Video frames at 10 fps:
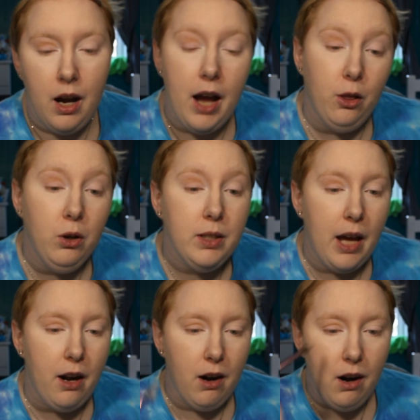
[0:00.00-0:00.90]
I looked
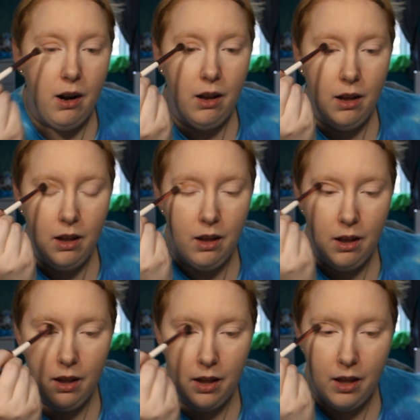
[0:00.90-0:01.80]
at her
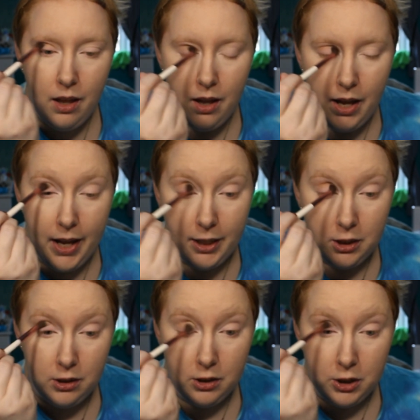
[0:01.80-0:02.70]

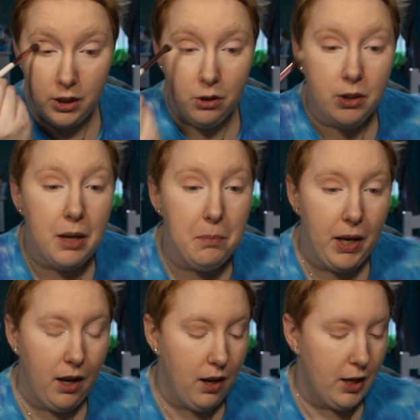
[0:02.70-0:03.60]
and she looked at
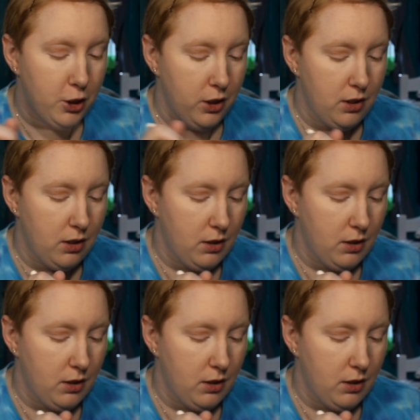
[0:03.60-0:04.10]
me, and she